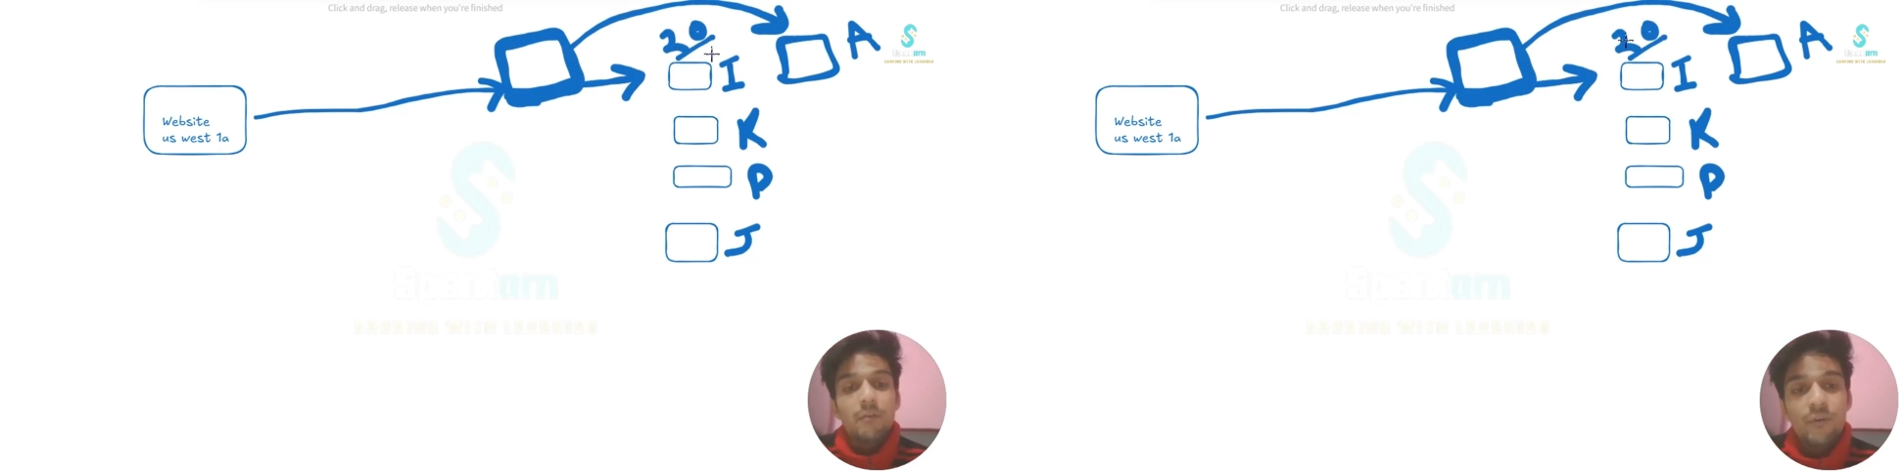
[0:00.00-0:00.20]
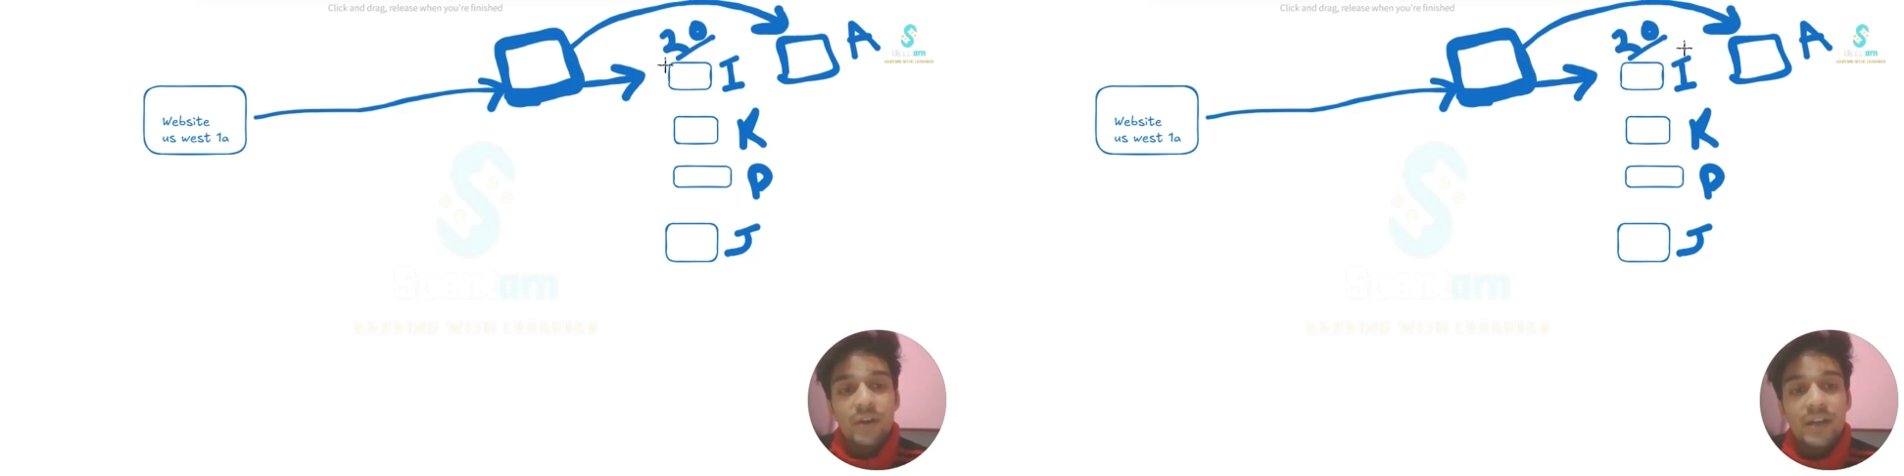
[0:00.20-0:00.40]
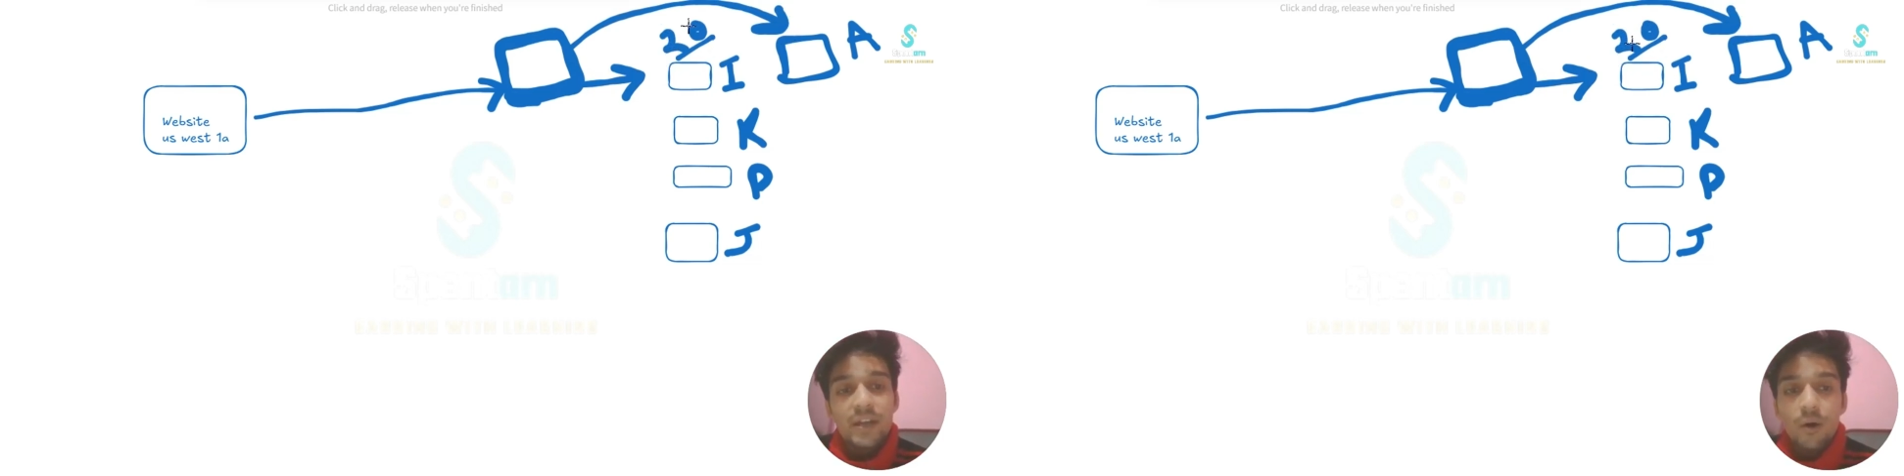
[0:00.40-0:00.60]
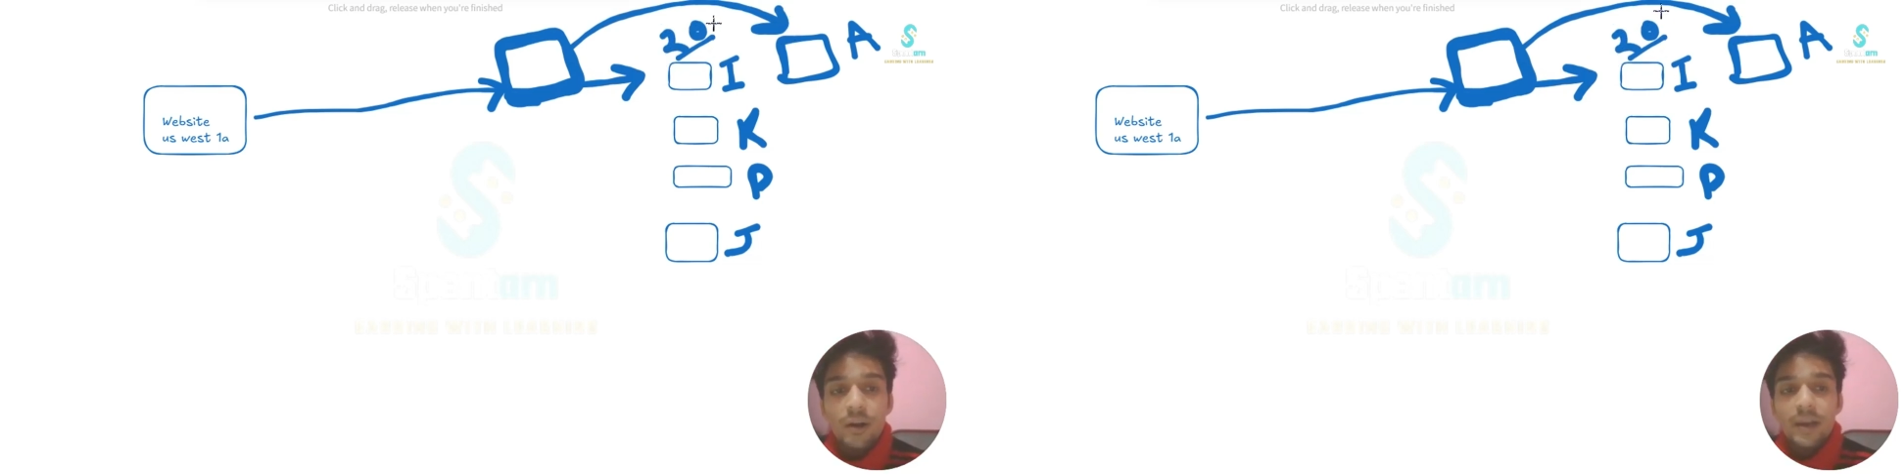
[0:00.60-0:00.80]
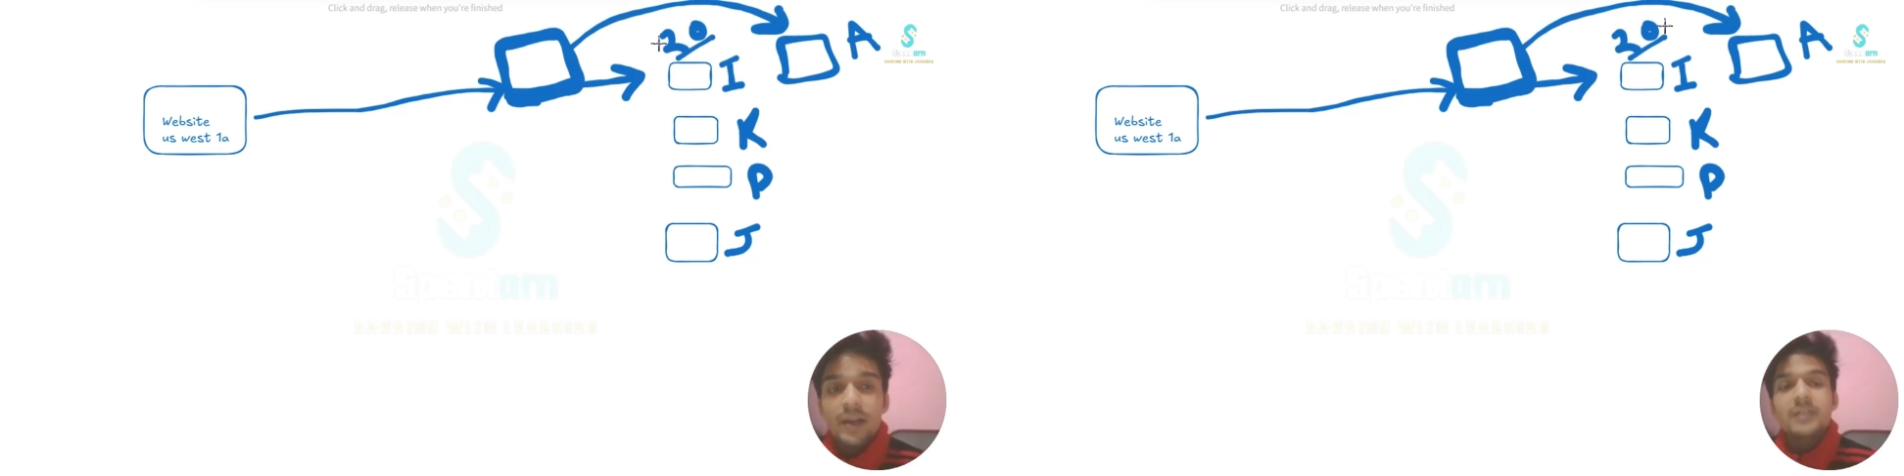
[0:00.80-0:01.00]
have already
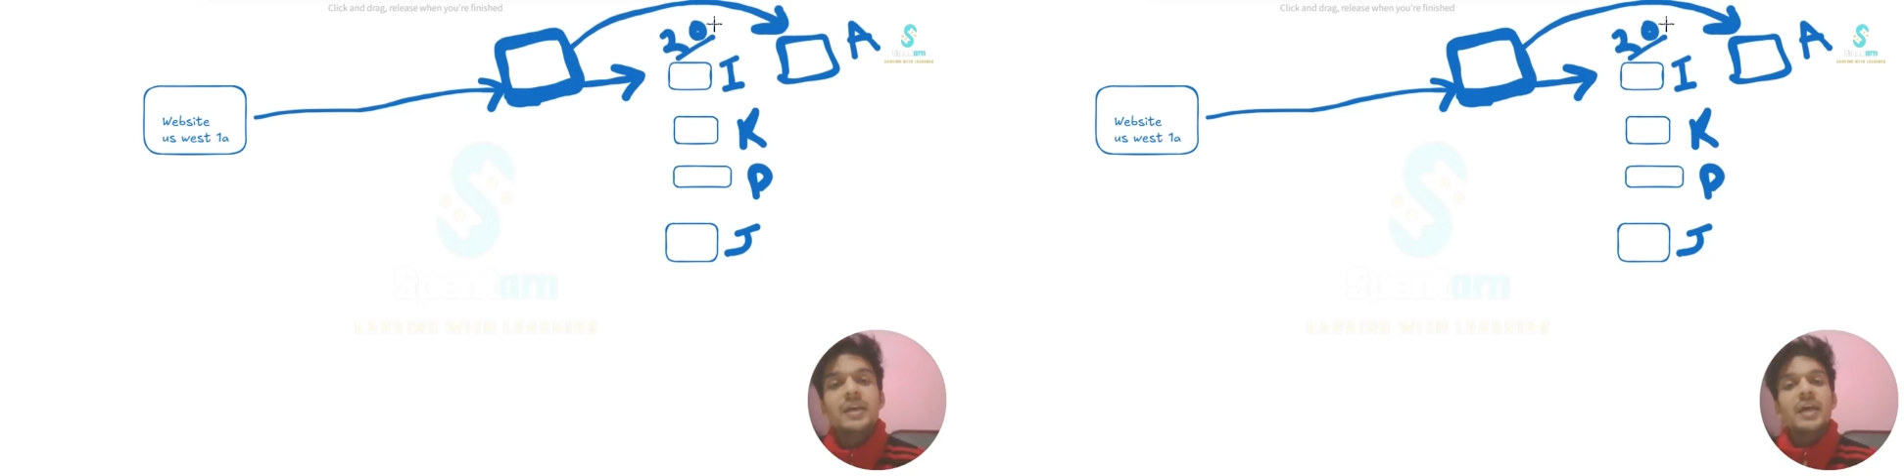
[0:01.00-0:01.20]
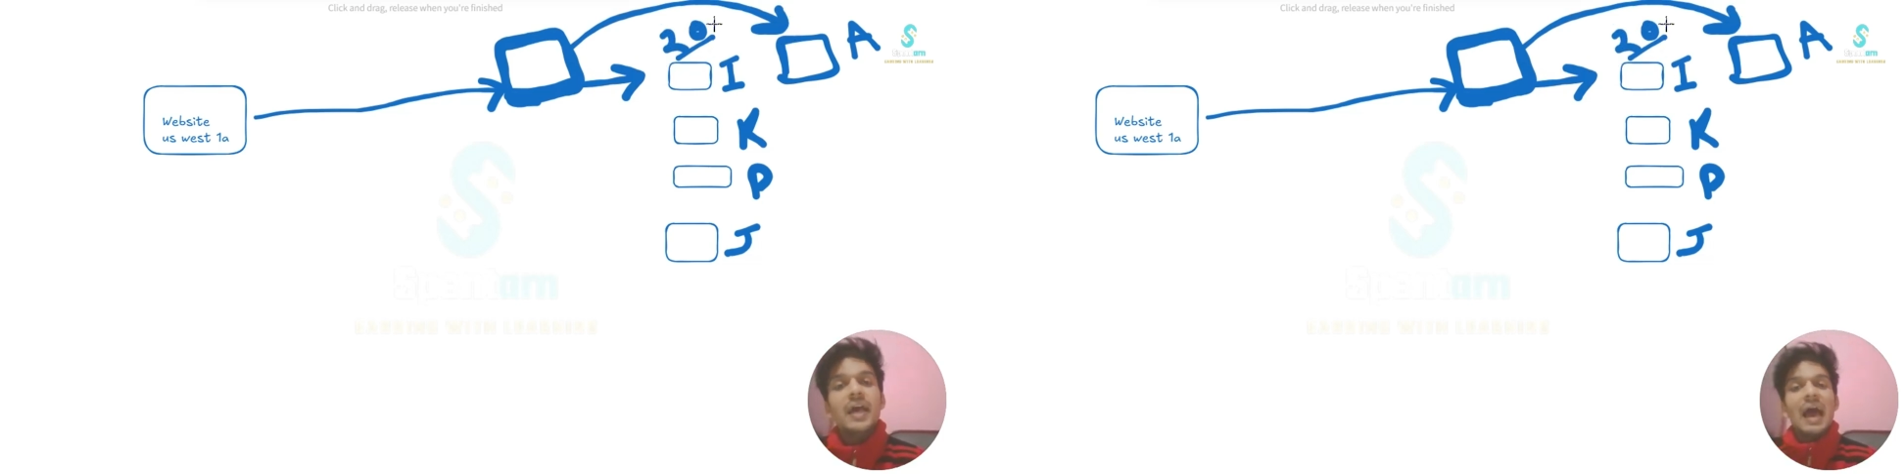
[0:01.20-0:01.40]
called it,